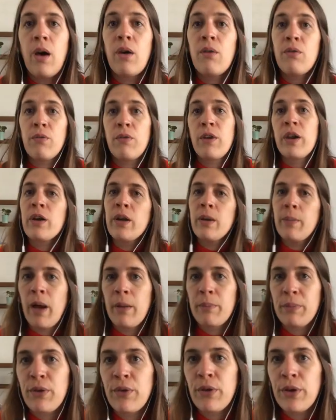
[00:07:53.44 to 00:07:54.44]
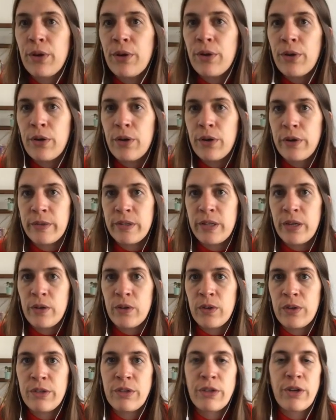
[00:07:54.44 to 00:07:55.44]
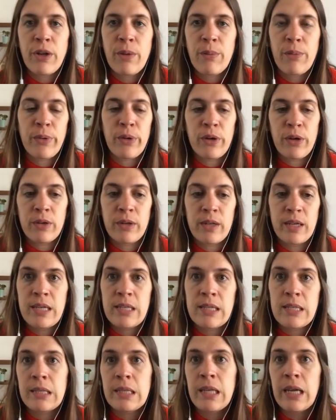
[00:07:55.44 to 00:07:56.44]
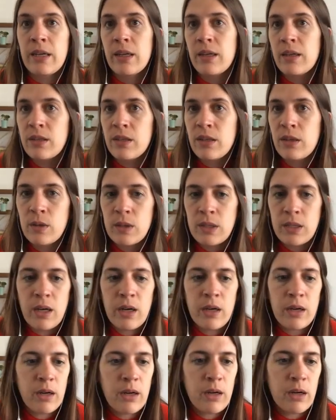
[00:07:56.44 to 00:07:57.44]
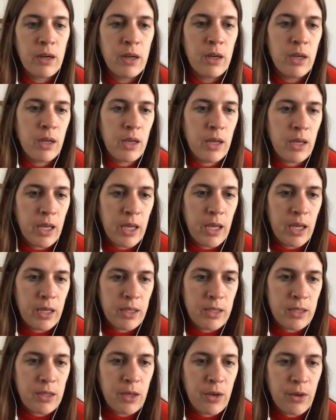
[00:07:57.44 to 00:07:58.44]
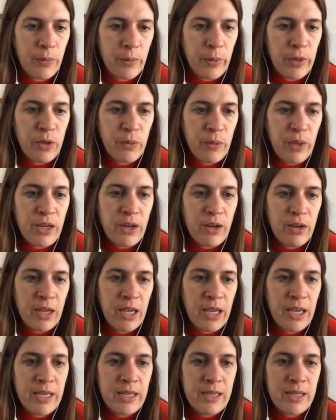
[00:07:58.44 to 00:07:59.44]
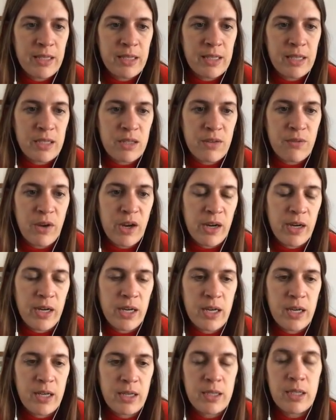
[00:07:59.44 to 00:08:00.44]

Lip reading: A very popular newsletter in the startup world is Lenny's newsletter. So when you land on his, it's a very